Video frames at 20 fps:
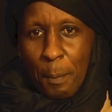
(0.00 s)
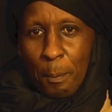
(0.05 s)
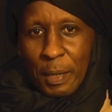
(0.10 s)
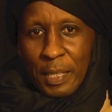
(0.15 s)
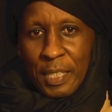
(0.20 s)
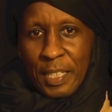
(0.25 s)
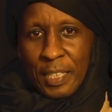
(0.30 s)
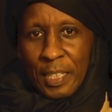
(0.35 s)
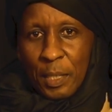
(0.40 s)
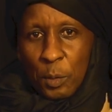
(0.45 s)

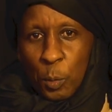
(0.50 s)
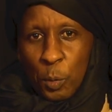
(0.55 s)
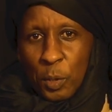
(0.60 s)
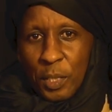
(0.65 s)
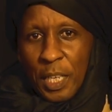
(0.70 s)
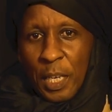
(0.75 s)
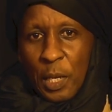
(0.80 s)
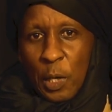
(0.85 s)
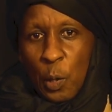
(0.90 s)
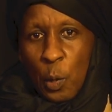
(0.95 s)
But Jesus was
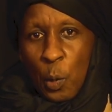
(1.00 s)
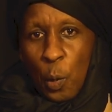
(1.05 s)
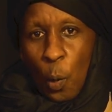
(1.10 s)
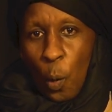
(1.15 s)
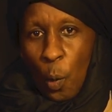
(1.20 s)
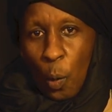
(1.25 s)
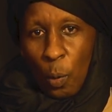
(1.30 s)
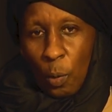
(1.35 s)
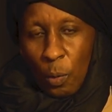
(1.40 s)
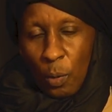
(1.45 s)
saying,
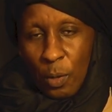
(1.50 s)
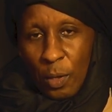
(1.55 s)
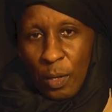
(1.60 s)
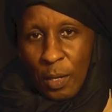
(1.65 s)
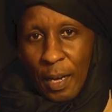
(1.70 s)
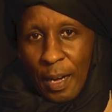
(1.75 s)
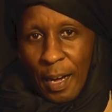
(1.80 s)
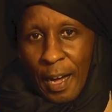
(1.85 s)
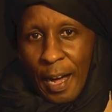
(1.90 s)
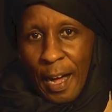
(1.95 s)
no,
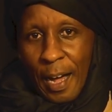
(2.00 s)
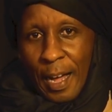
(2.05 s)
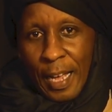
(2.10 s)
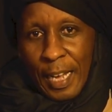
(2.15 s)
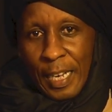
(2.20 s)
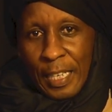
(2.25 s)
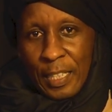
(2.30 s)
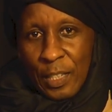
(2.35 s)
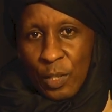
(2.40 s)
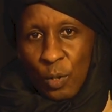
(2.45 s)

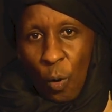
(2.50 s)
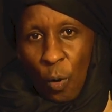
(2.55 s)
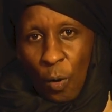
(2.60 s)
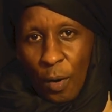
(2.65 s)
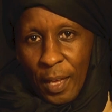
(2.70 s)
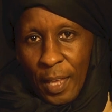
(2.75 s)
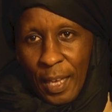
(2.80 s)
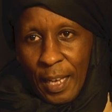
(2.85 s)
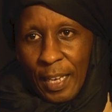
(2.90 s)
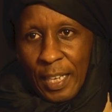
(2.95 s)
it is
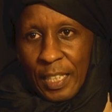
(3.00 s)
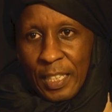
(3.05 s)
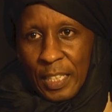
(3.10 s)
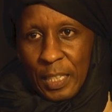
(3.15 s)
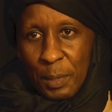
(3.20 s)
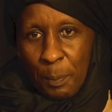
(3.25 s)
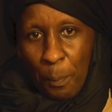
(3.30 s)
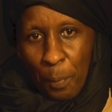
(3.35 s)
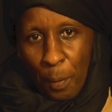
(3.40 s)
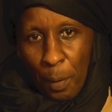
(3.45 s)
okay, it
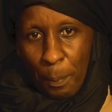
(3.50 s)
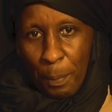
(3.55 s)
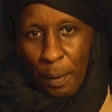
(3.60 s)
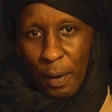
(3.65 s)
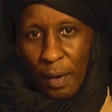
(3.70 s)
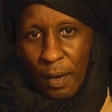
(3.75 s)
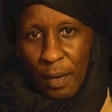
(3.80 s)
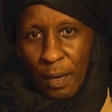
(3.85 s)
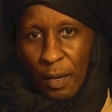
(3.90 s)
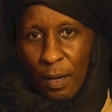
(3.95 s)
is
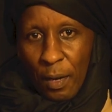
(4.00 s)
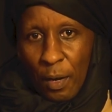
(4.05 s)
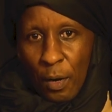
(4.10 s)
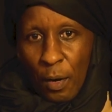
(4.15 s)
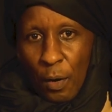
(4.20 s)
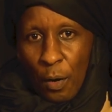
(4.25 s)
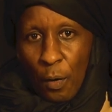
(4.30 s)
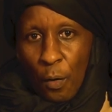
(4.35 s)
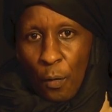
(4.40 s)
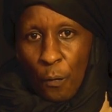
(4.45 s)
proper
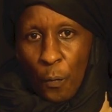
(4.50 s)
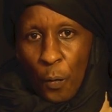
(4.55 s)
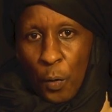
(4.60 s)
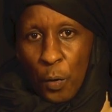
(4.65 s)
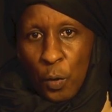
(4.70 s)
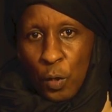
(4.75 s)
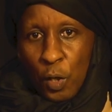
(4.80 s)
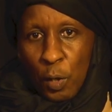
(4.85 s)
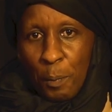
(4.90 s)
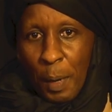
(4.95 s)
for
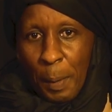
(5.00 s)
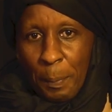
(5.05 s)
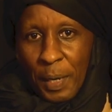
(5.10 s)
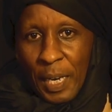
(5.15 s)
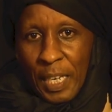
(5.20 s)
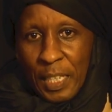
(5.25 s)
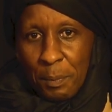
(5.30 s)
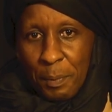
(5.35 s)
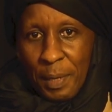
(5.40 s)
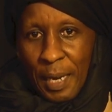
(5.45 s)
you to
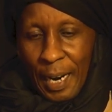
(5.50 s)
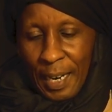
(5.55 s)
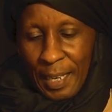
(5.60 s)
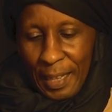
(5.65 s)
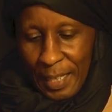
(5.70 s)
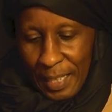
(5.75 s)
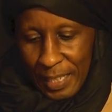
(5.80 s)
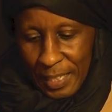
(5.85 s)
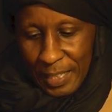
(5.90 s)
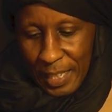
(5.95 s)
baptize me
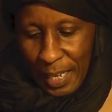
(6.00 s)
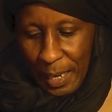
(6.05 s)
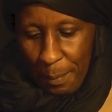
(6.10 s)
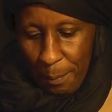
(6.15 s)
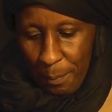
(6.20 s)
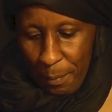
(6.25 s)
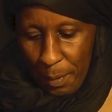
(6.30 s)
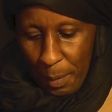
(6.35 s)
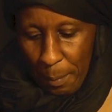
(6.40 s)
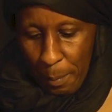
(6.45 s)
at this
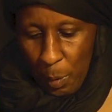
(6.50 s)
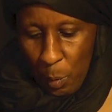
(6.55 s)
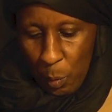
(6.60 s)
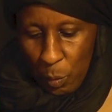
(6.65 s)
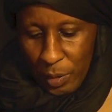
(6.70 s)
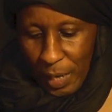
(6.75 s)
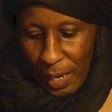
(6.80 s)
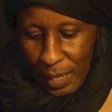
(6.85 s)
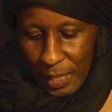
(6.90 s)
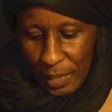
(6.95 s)
time,
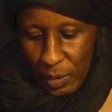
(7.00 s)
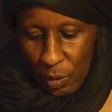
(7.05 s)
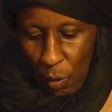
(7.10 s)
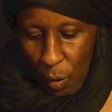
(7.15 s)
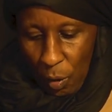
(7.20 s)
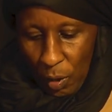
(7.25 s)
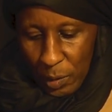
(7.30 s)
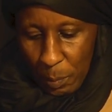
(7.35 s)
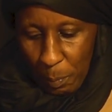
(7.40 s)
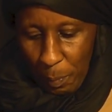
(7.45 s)
because that is
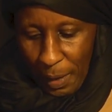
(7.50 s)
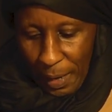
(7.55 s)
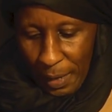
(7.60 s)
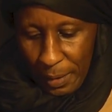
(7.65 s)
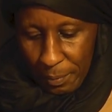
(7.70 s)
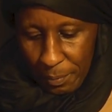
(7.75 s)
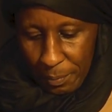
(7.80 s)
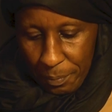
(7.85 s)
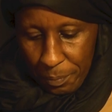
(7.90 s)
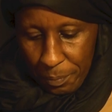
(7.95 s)
God's plan.